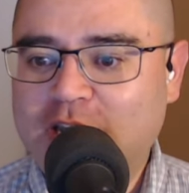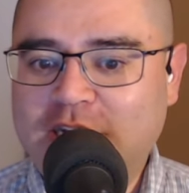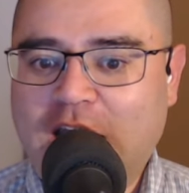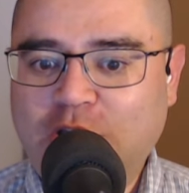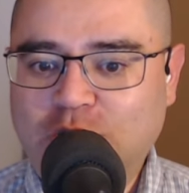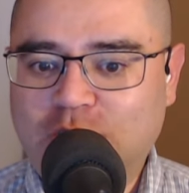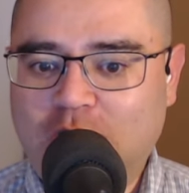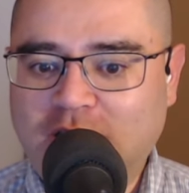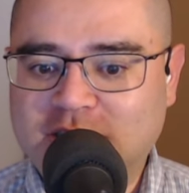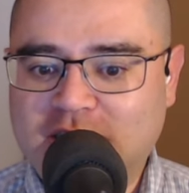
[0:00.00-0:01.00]
Now you've
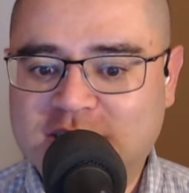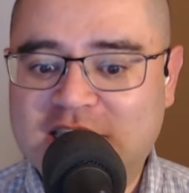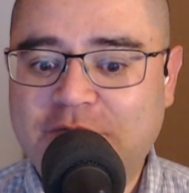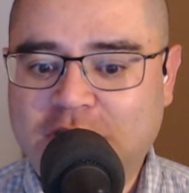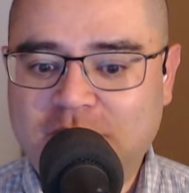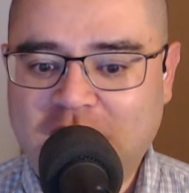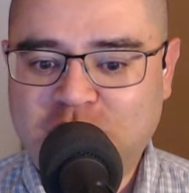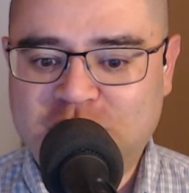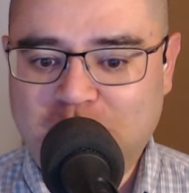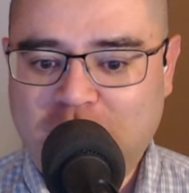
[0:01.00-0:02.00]
got seven
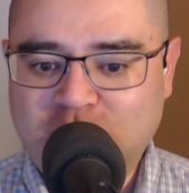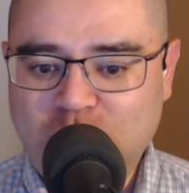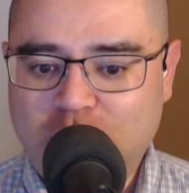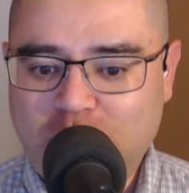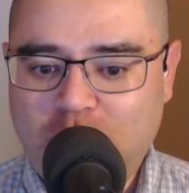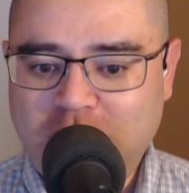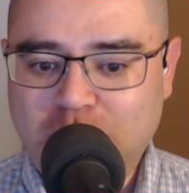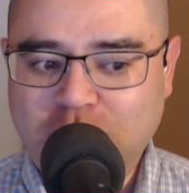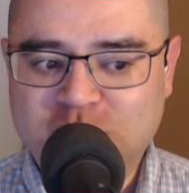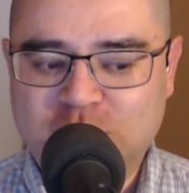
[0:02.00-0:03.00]
HDMI 2.1
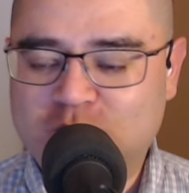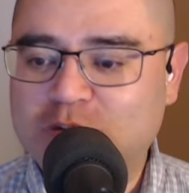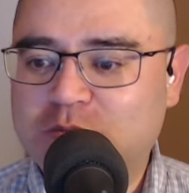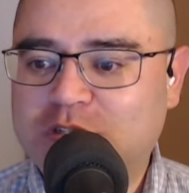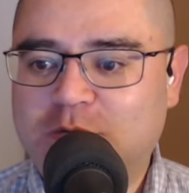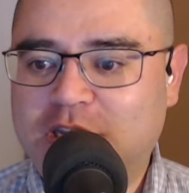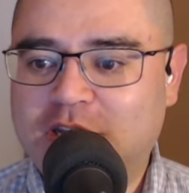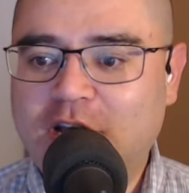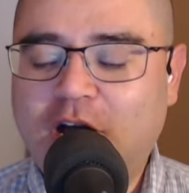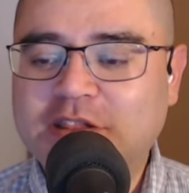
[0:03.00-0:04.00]
inputs to switch between
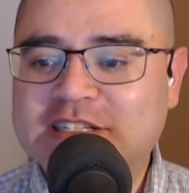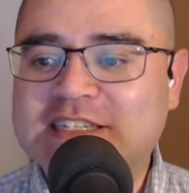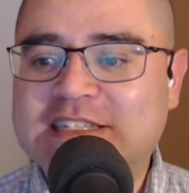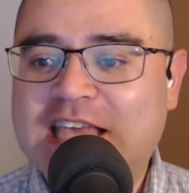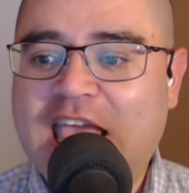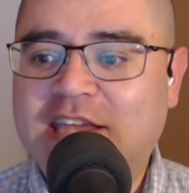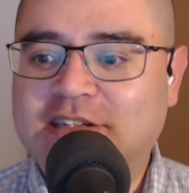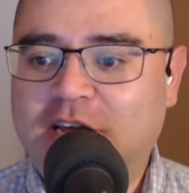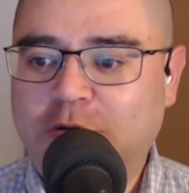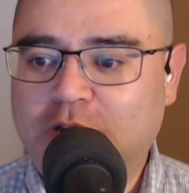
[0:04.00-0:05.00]
on the
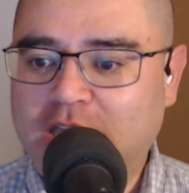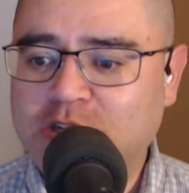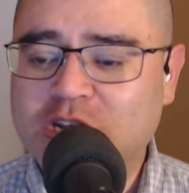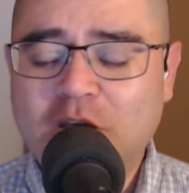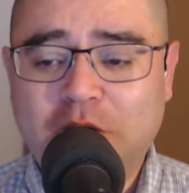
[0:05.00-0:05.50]
6800H.